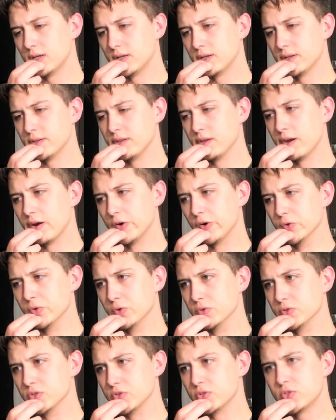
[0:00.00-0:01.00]
the
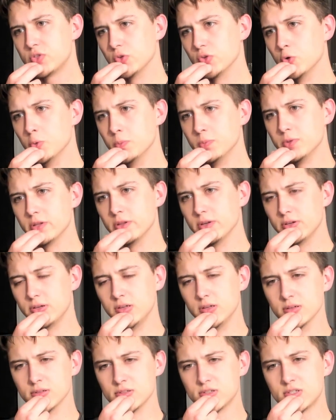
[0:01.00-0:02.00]
elders assumed that he
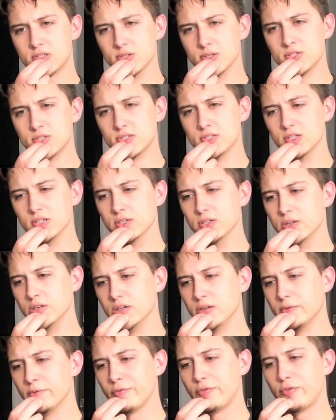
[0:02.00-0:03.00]
assisted
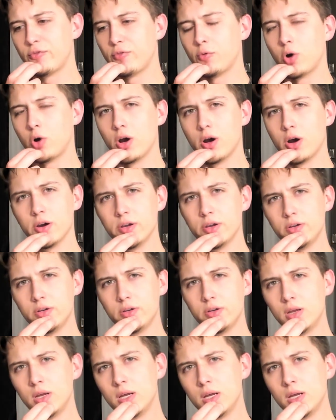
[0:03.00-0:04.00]
in fraud
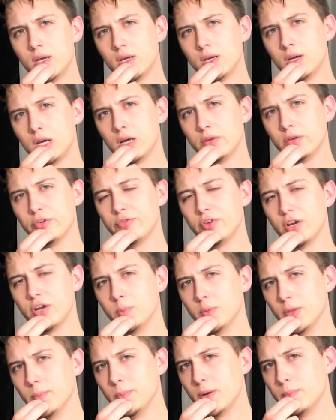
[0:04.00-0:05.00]
of a
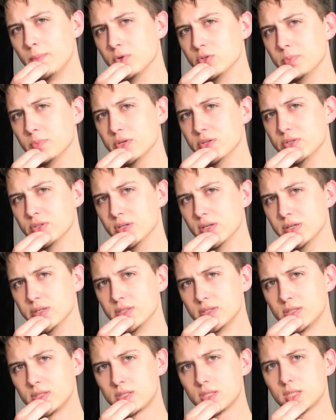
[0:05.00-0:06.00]
family member's
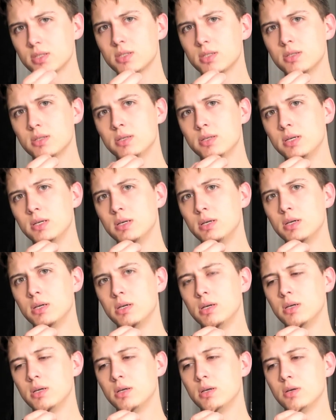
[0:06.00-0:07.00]
business
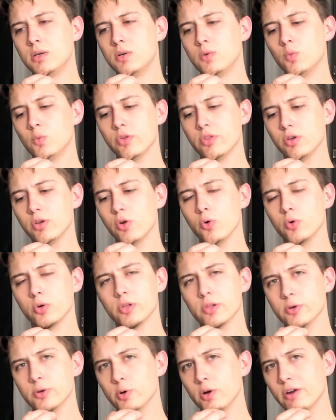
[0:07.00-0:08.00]
with no
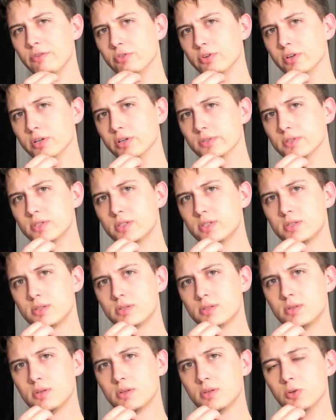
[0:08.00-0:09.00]
clear evidence,
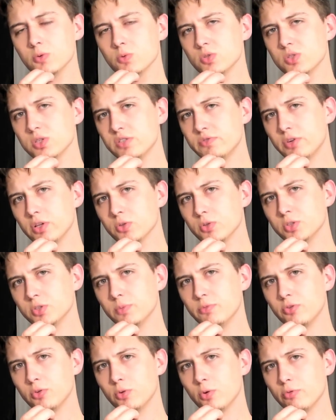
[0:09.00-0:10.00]
and he was disfellowshipped
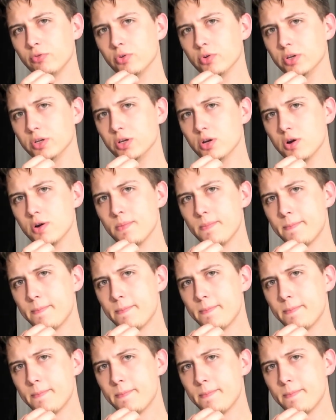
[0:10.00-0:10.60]
for over a year.